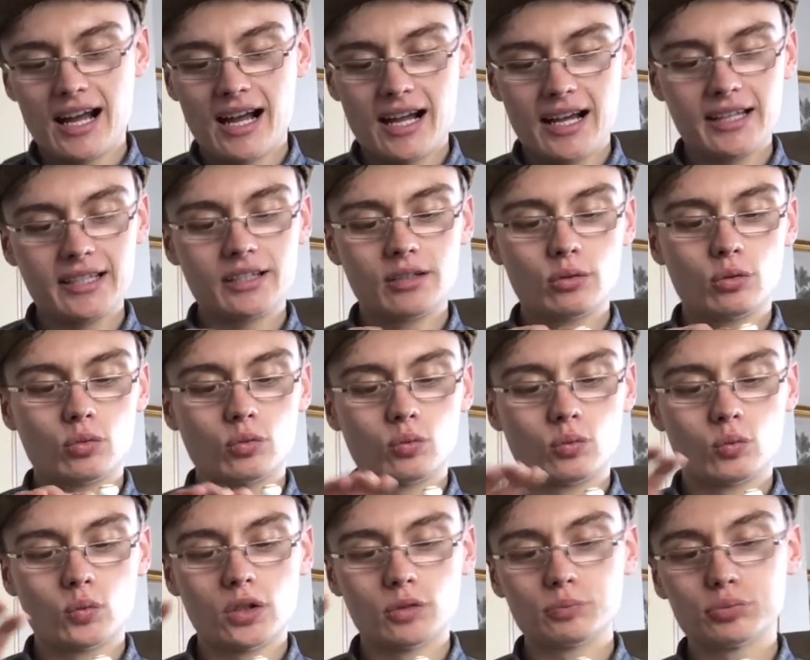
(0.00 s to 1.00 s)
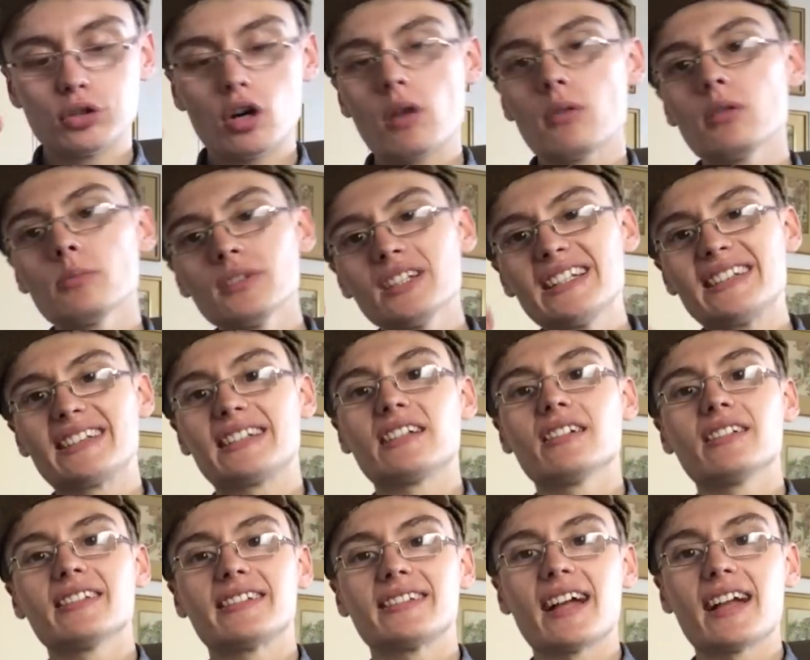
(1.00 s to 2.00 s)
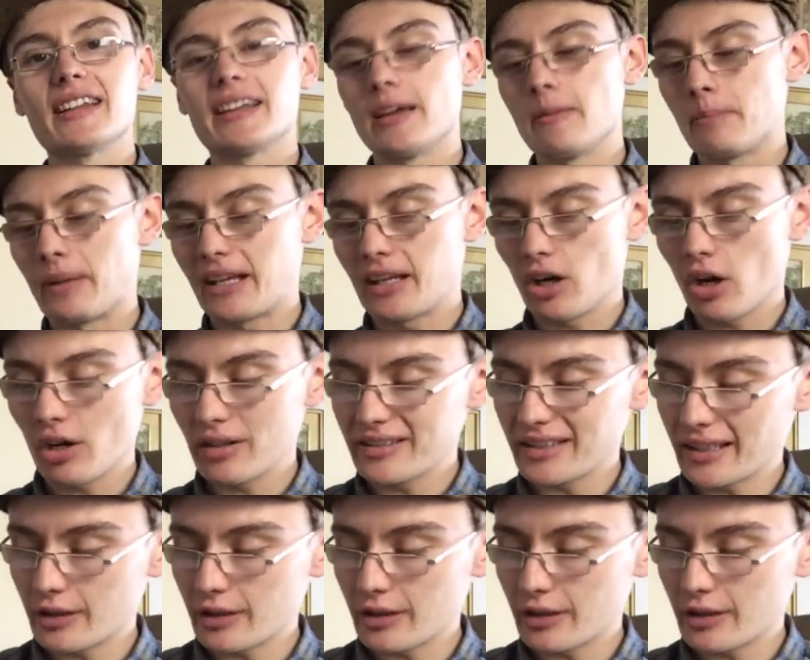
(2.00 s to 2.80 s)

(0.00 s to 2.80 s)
I will probably still sell it because